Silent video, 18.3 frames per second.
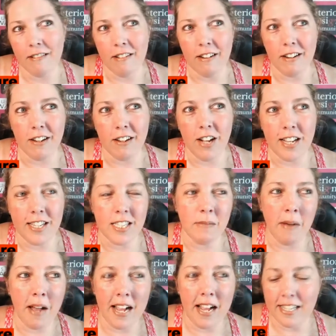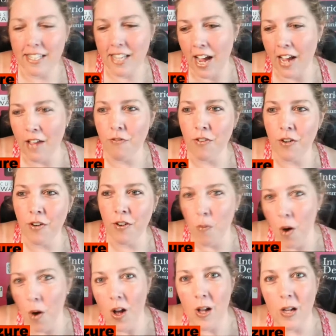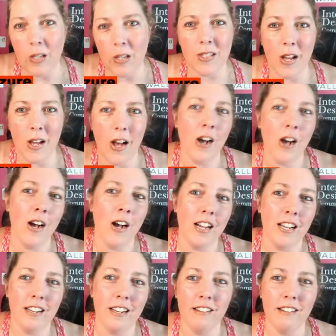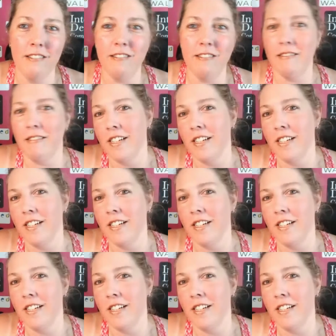Customized-Walls on